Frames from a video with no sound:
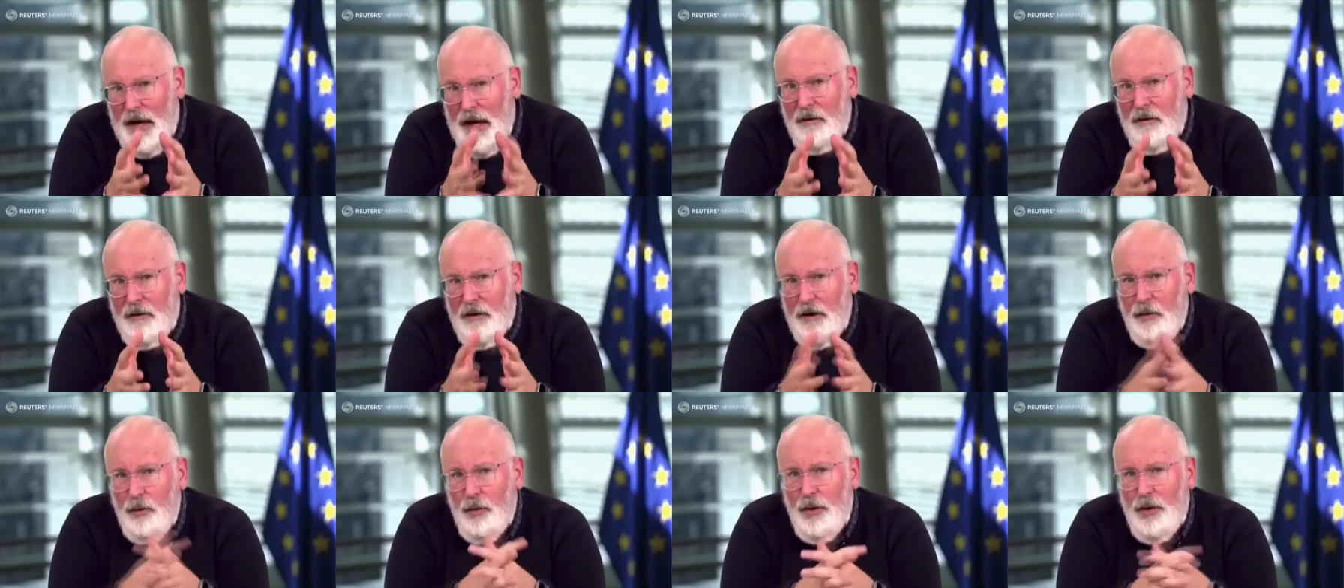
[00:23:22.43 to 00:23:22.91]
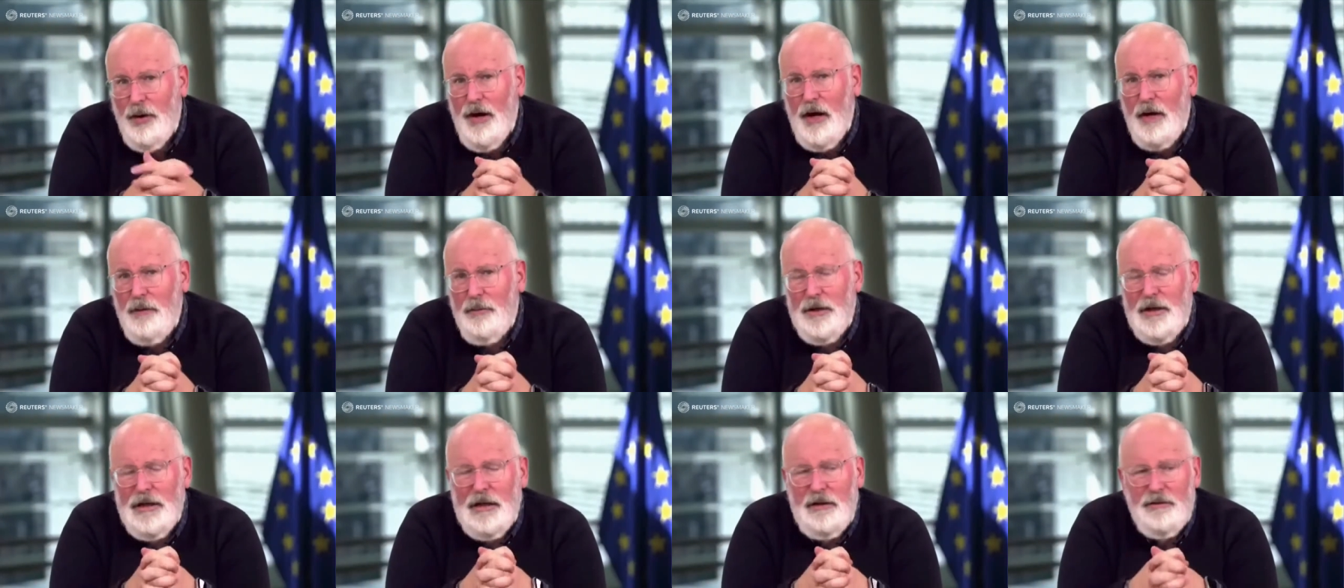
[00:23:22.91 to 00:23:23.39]
area where
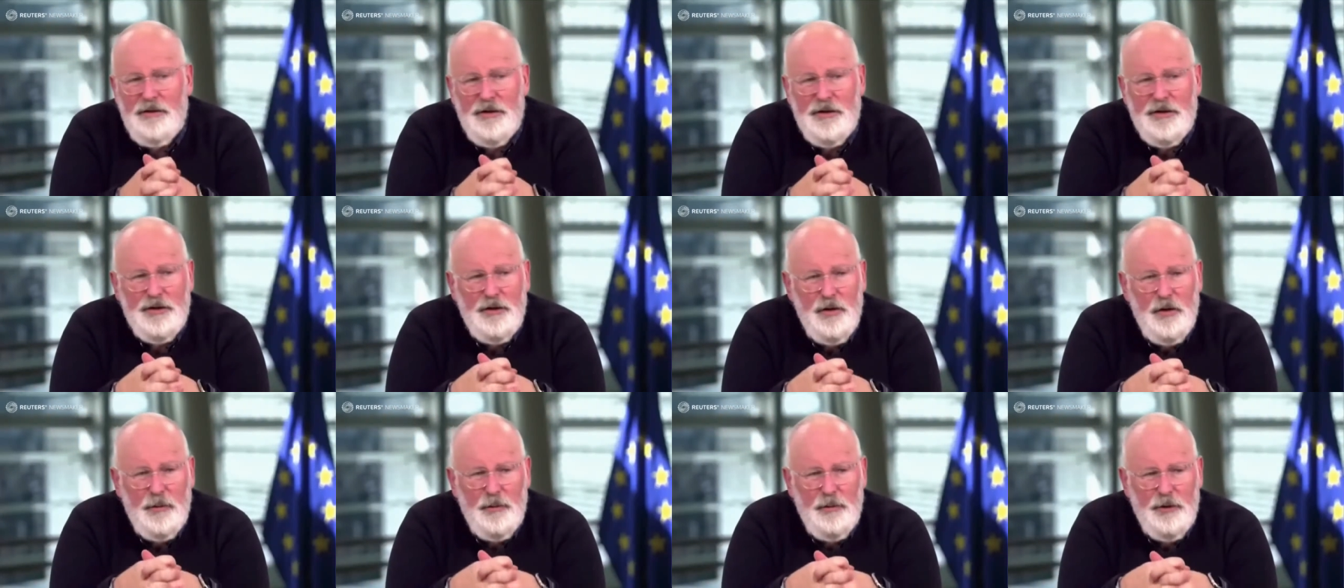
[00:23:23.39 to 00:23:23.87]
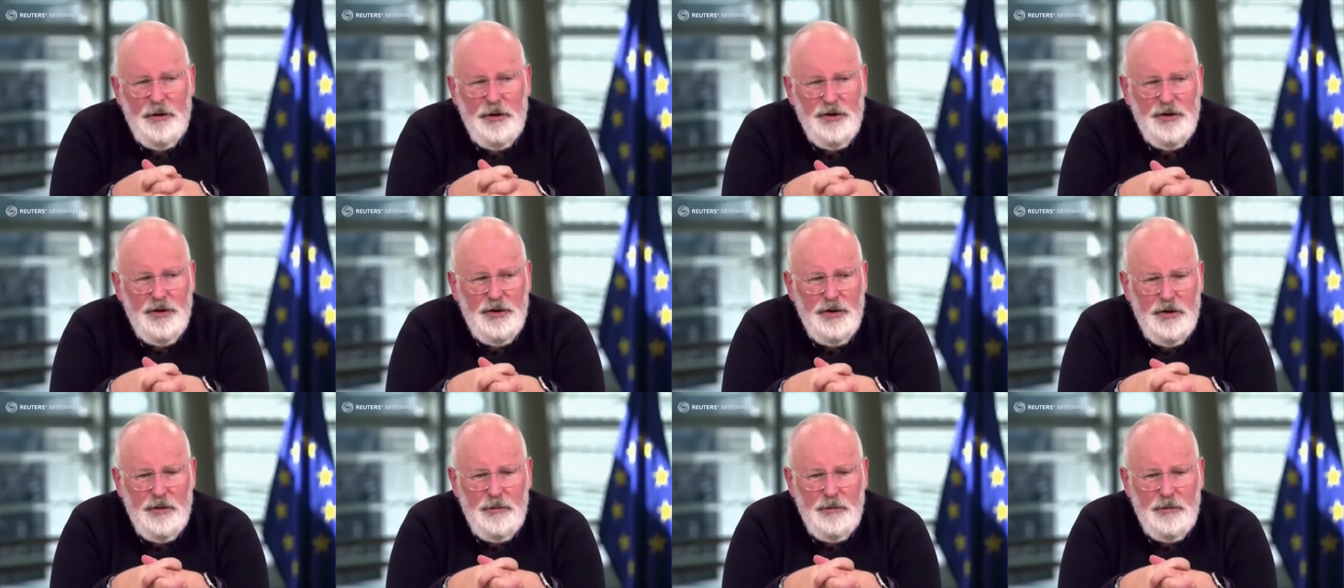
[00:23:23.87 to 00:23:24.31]
I believe this cooperation